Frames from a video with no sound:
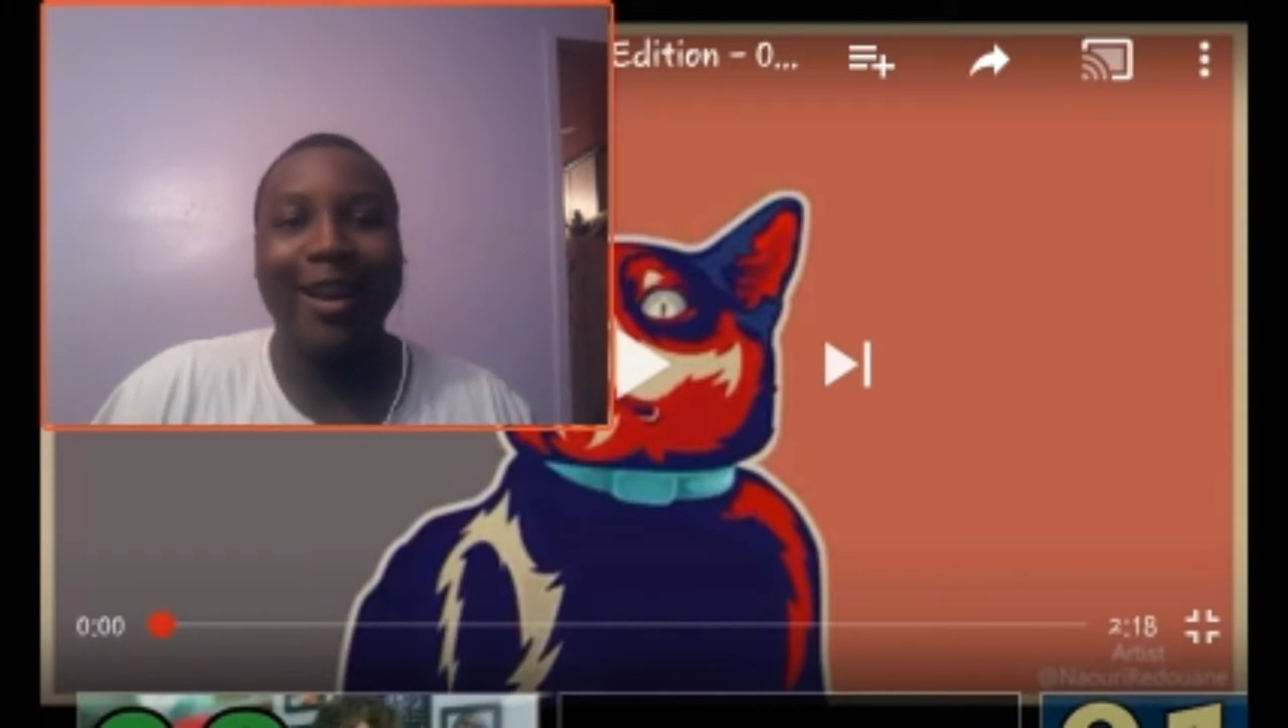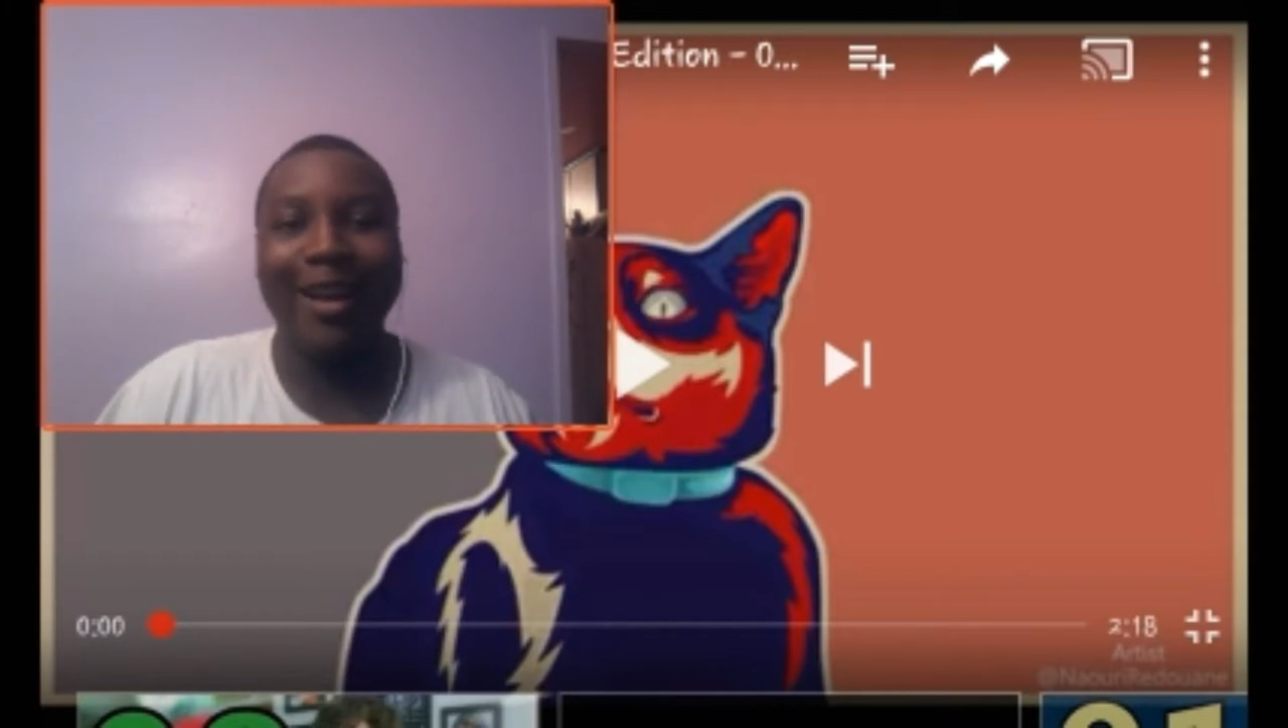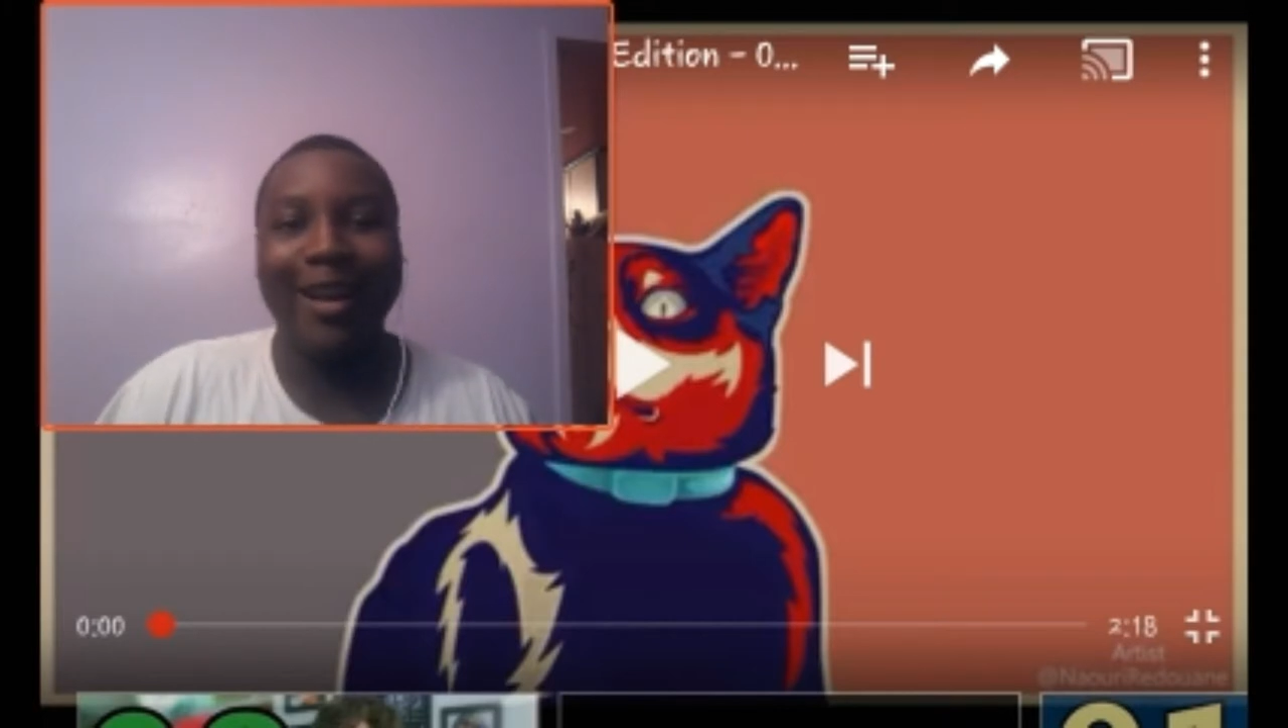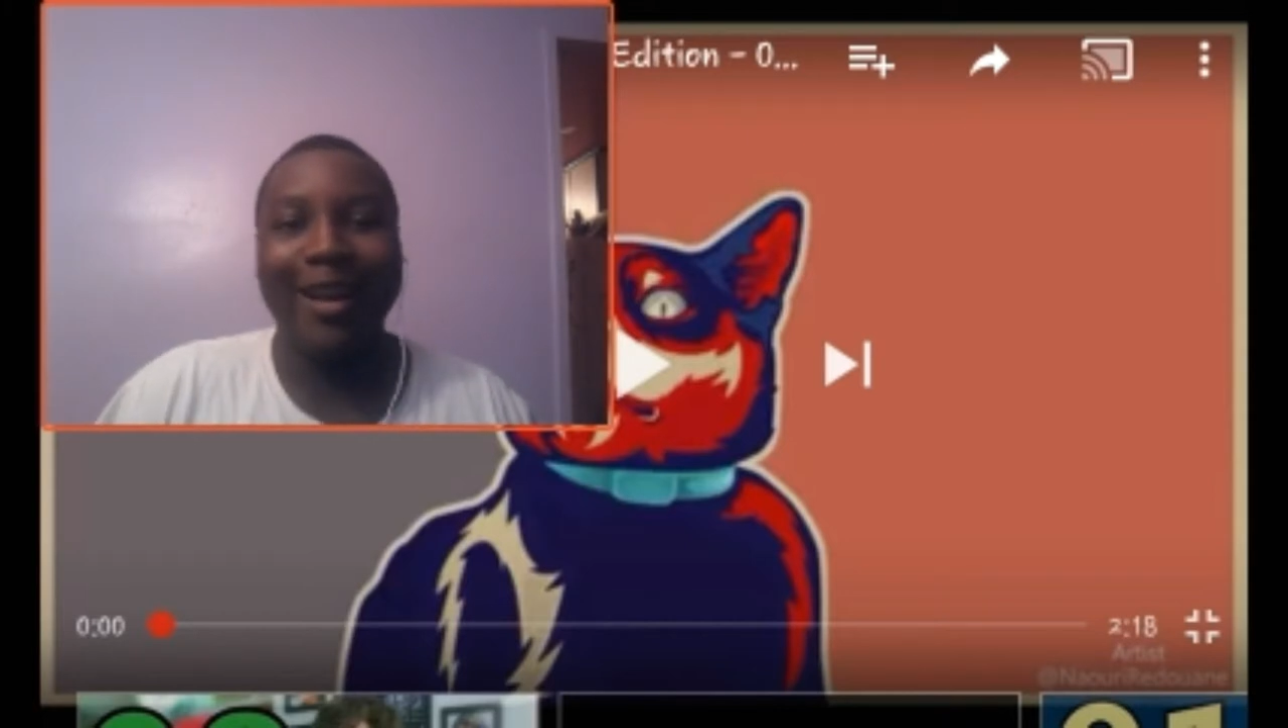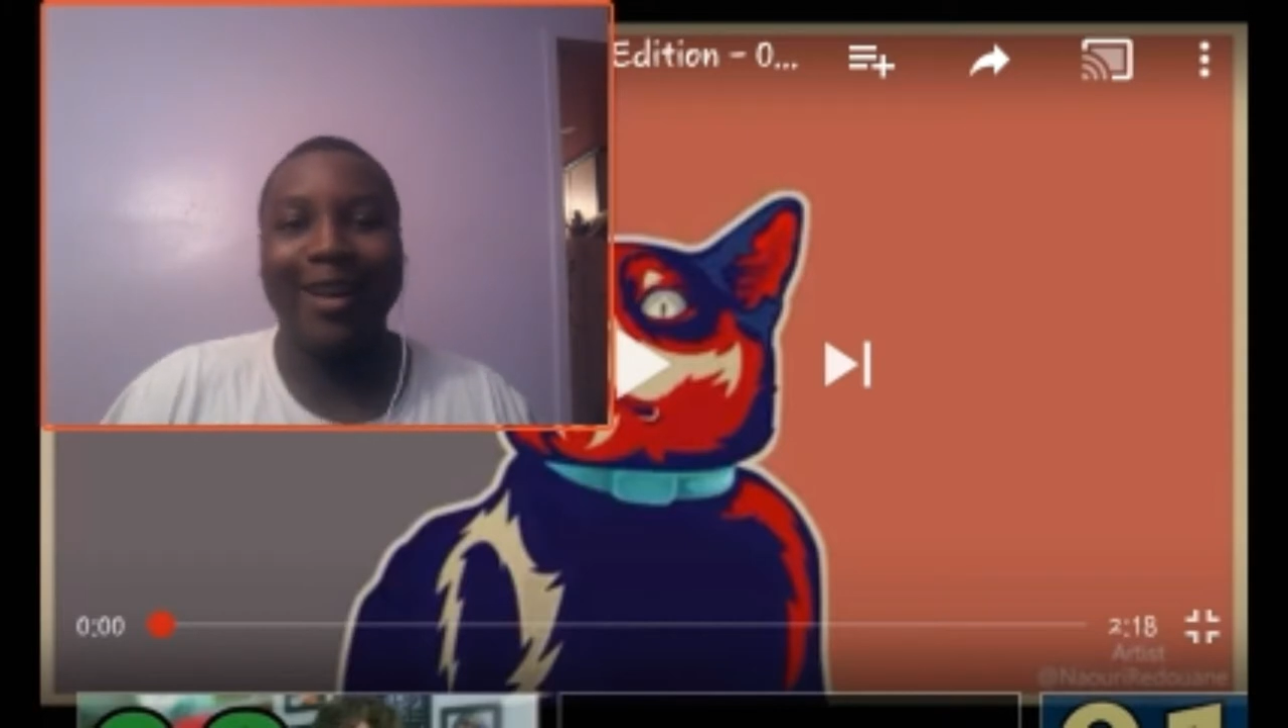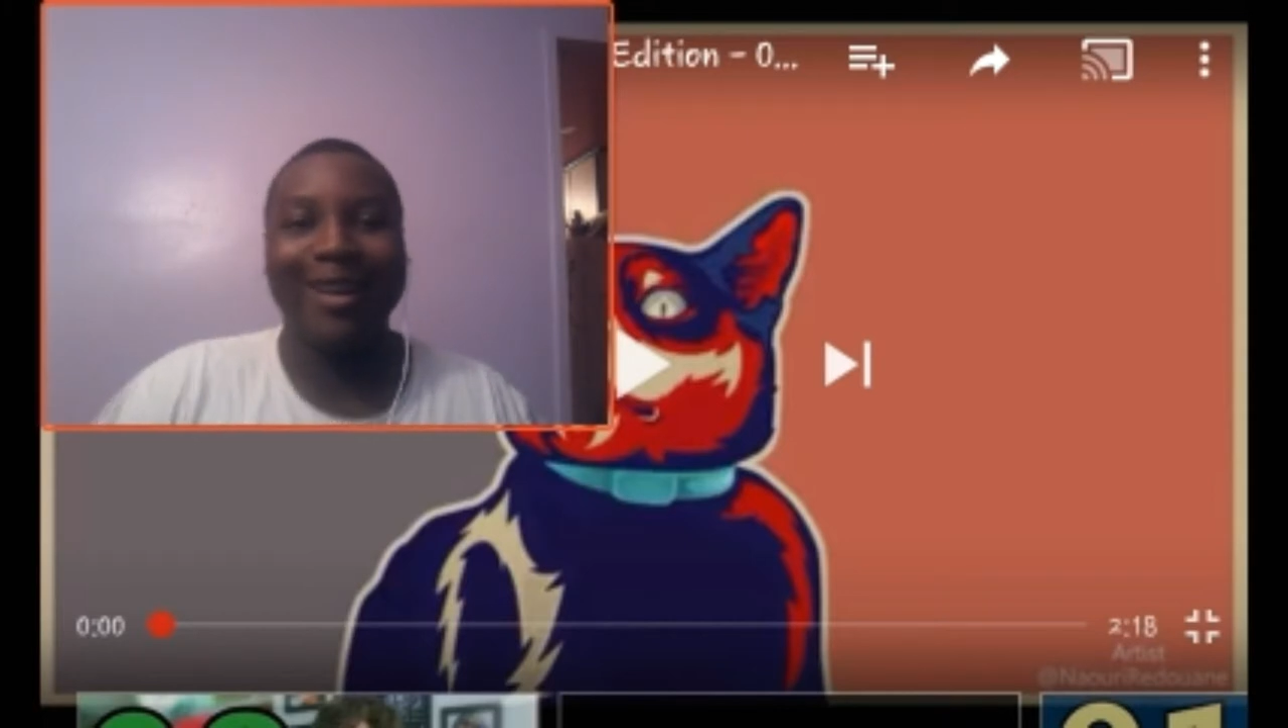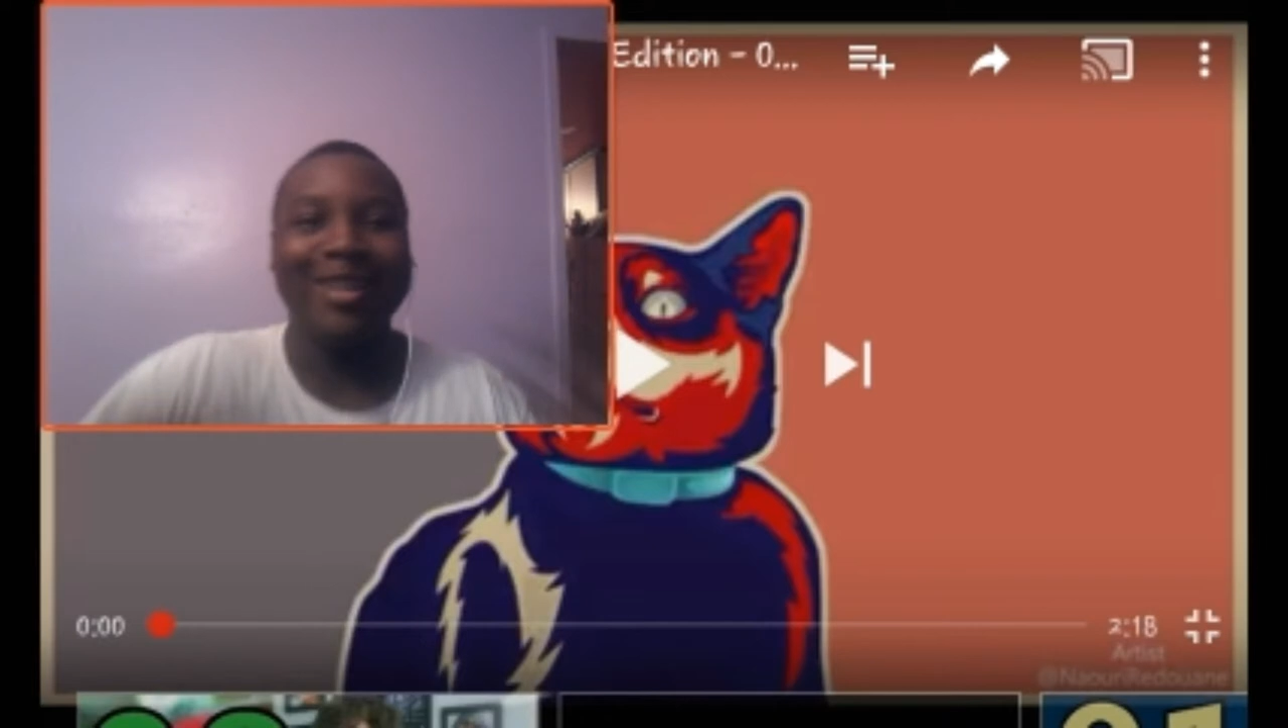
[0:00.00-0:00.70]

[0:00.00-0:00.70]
Ha!